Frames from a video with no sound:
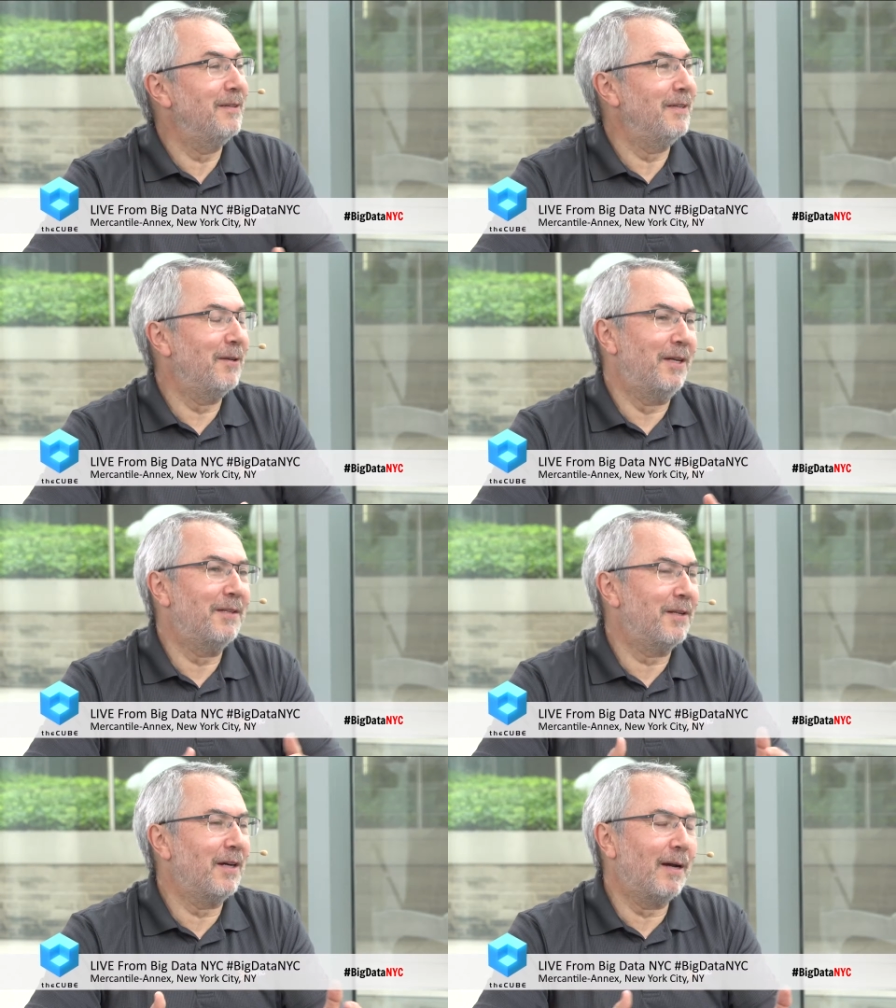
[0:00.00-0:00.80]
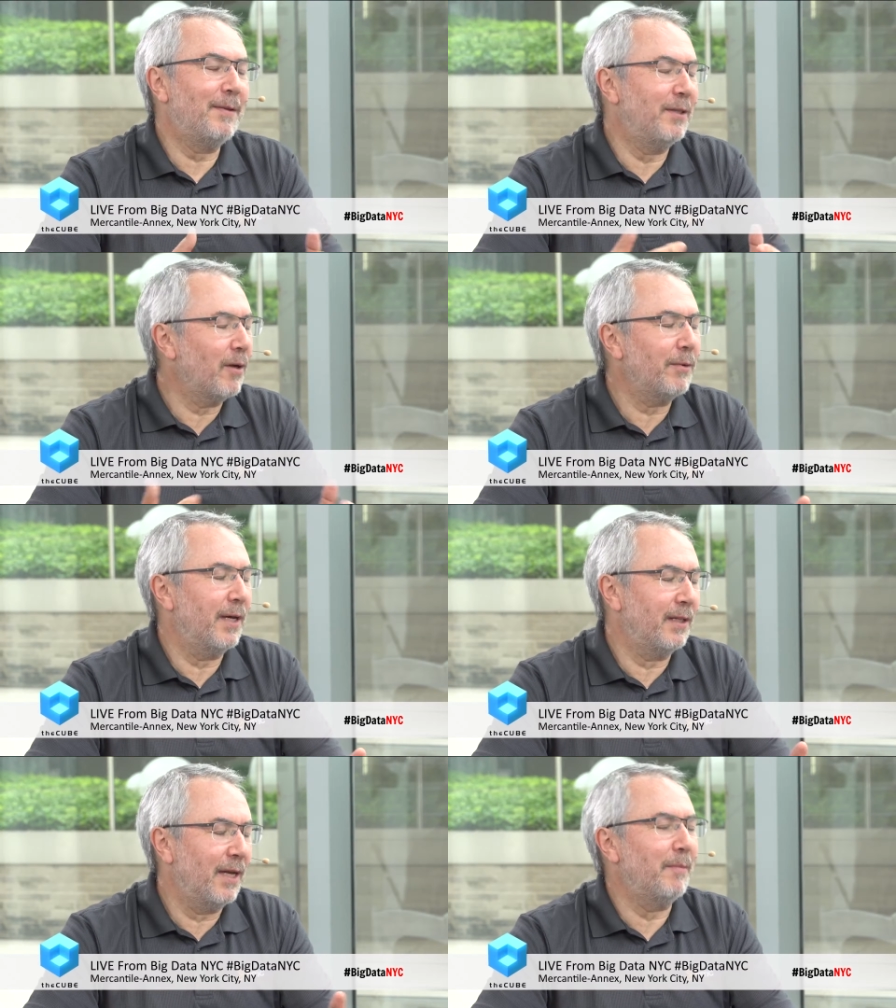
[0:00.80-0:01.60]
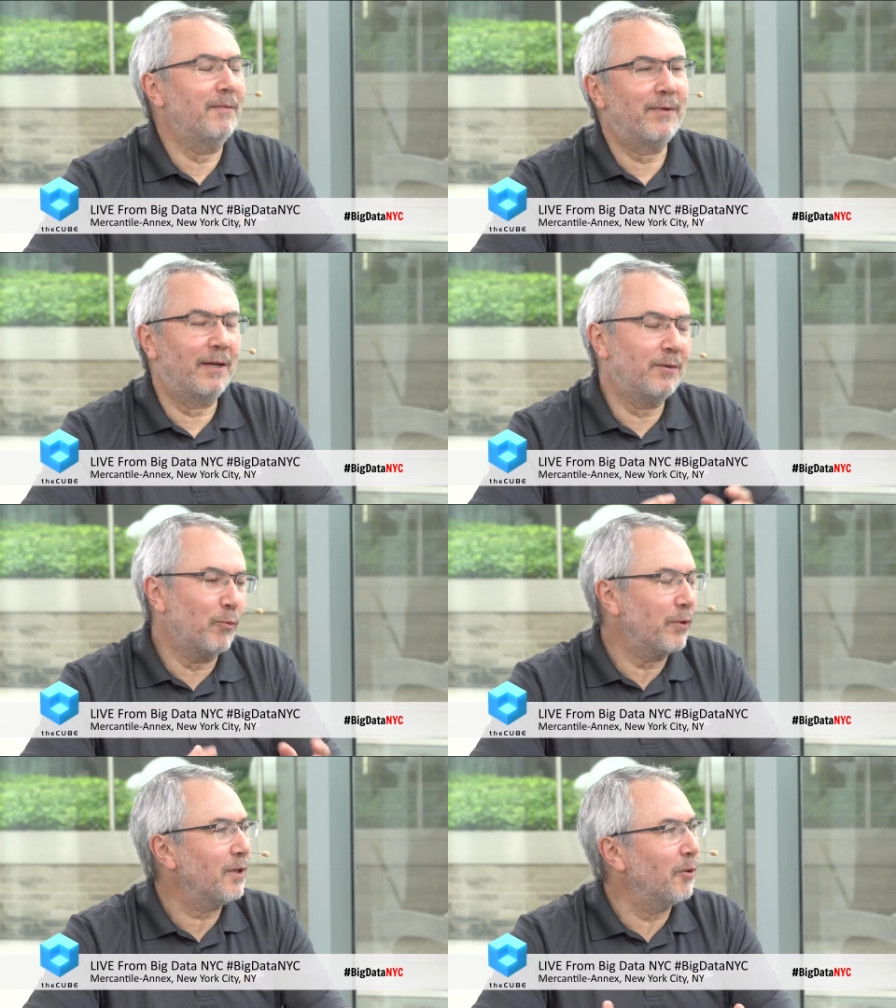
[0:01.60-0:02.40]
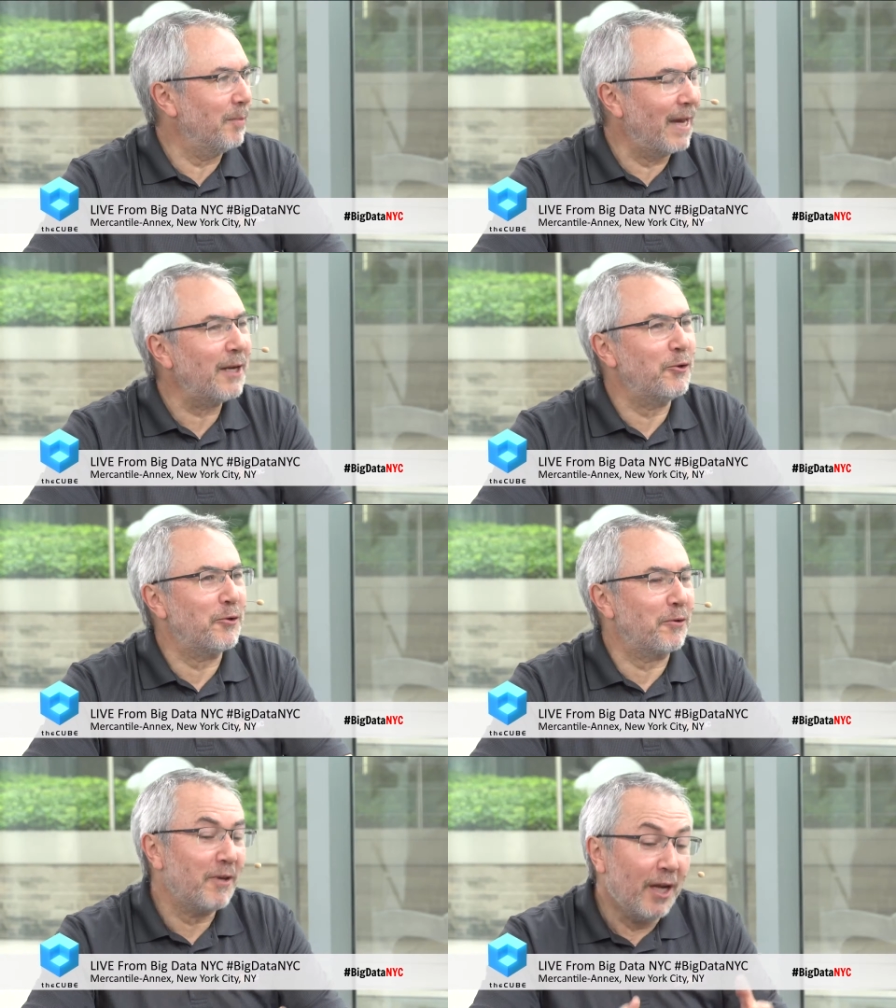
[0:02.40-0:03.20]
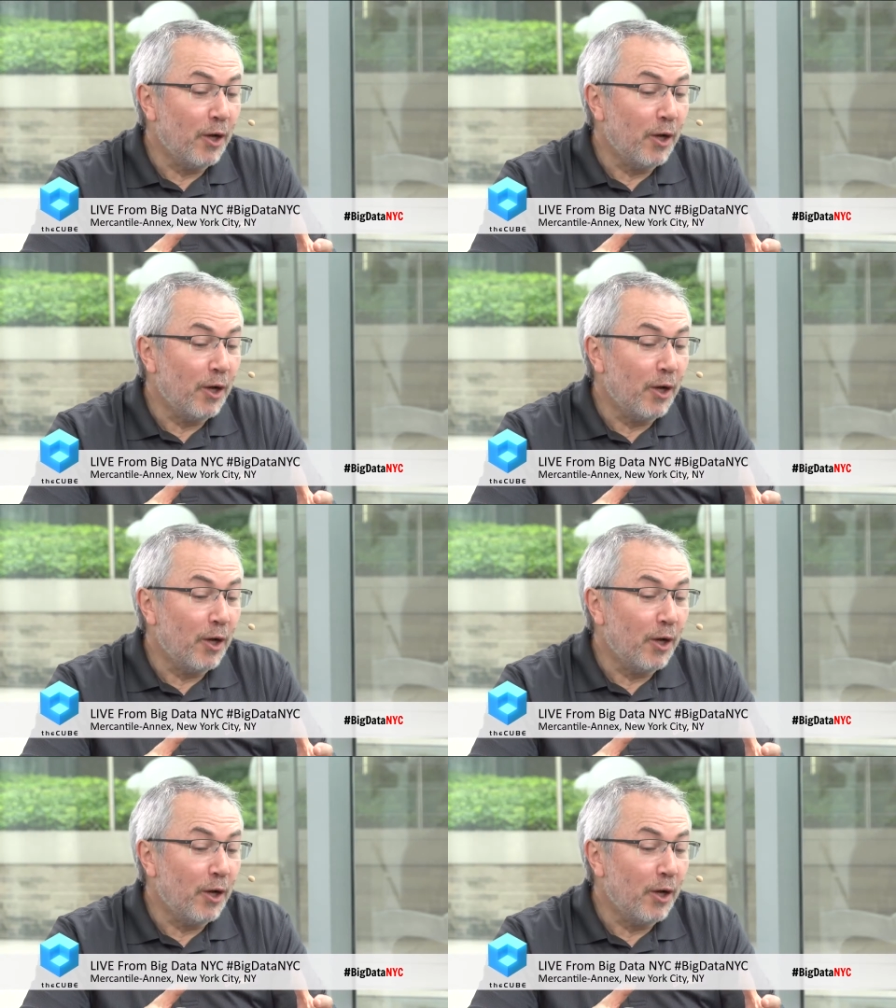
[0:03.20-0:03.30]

you know, it's a, I mean WLM, right, workload manager,